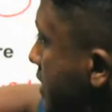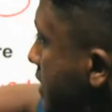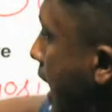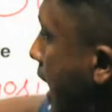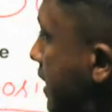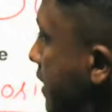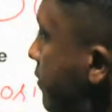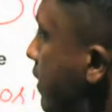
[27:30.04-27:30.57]

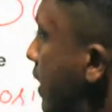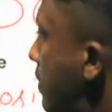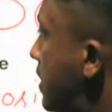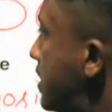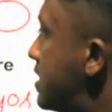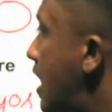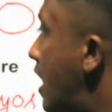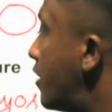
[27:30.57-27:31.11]
actin filaments
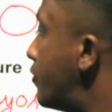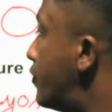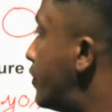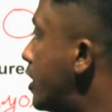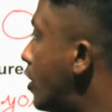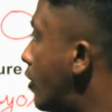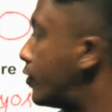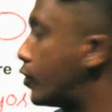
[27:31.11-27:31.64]
are free
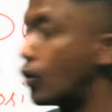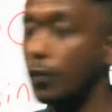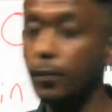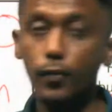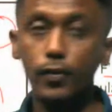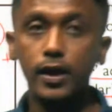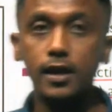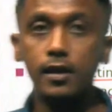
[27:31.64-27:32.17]
of
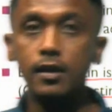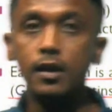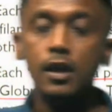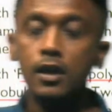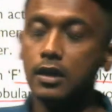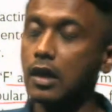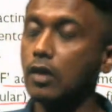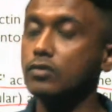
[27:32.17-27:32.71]
troponin,
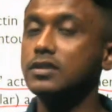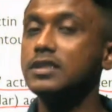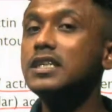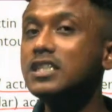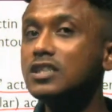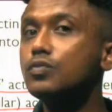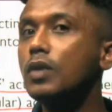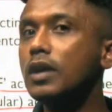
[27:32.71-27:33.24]
now this
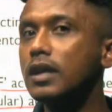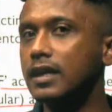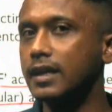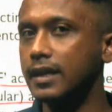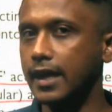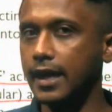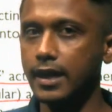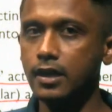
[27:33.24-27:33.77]
will
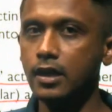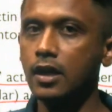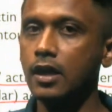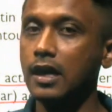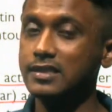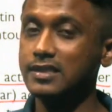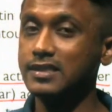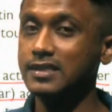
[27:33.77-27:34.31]
create a
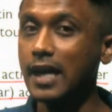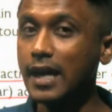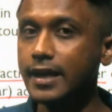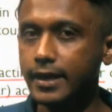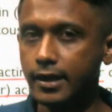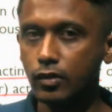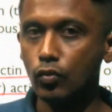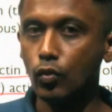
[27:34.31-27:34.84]
site.
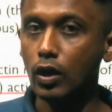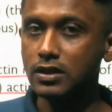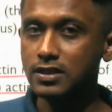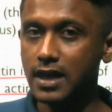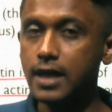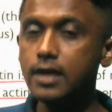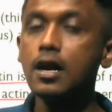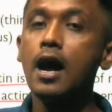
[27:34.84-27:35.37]
What site?